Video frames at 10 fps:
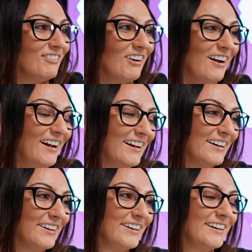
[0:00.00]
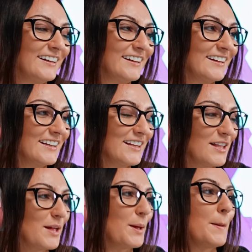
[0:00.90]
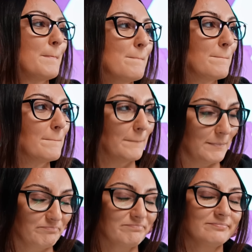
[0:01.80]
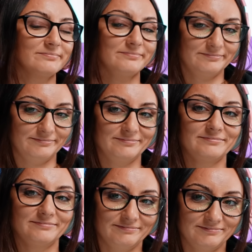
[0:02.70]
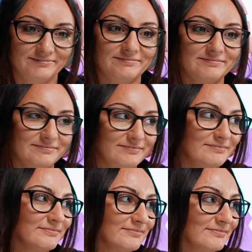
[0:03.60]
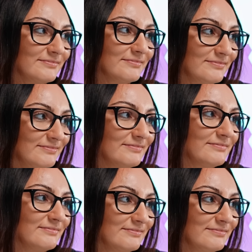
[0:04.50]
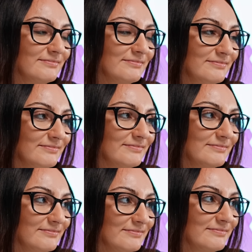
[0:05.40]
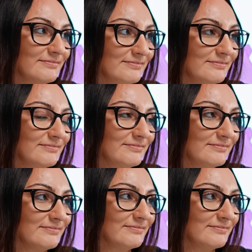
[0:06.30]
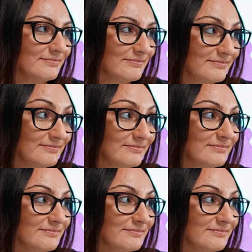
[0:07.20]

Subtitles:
The person shown says nothing.